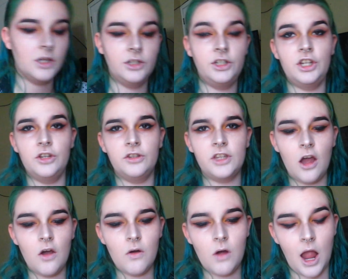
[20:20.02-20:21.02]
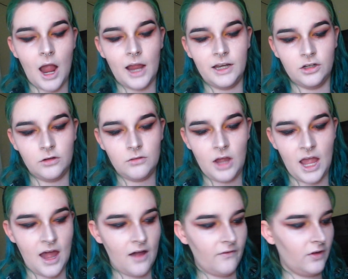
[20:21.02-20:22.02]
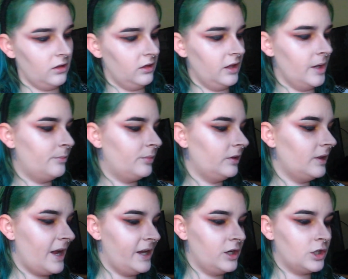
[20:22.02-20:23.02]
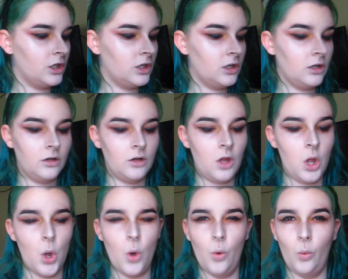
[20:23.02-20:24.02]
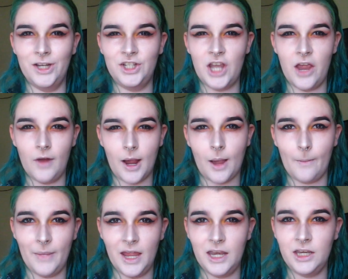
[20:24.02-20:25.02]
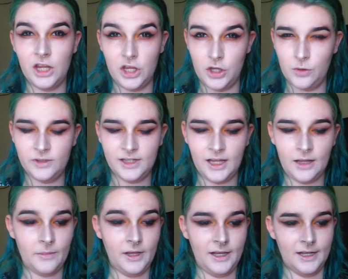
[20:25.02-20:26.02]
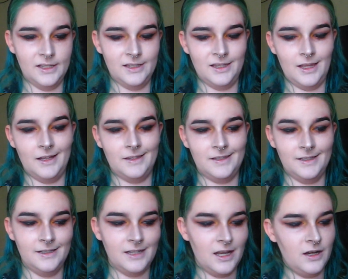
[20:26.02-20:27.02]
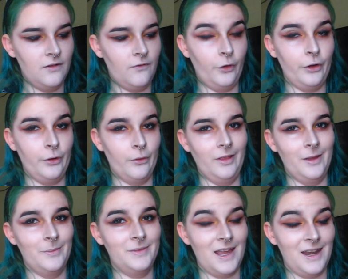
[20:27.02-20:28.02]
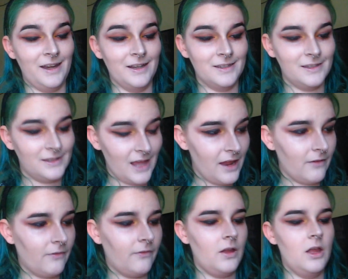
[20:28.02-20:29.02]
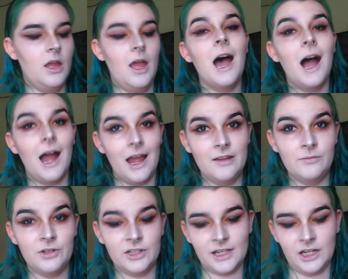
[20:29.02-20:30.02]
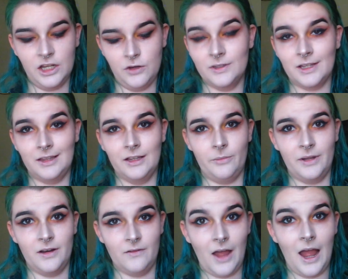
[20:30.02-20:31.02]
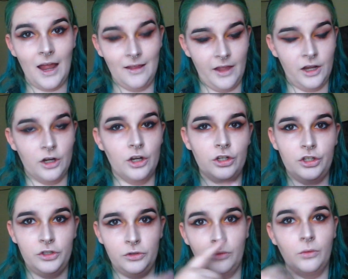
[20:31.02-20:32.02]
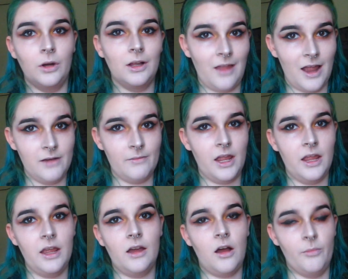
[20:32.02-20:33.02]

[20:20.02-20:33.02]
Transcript: To do so, I don't have a lip liner, which I recommend using because that's intended for your lips and it's safe. I am just going to use a little bit of eyeliner to line my